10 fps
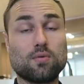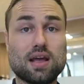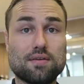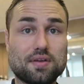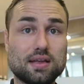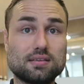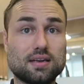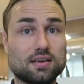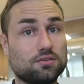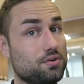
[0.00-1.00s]
I want to have kids
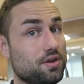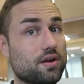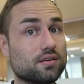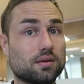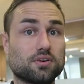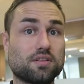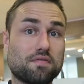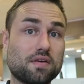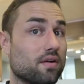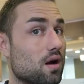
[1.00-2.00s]
in the next 2 years. I'm trying
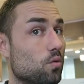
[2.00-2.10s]
to figure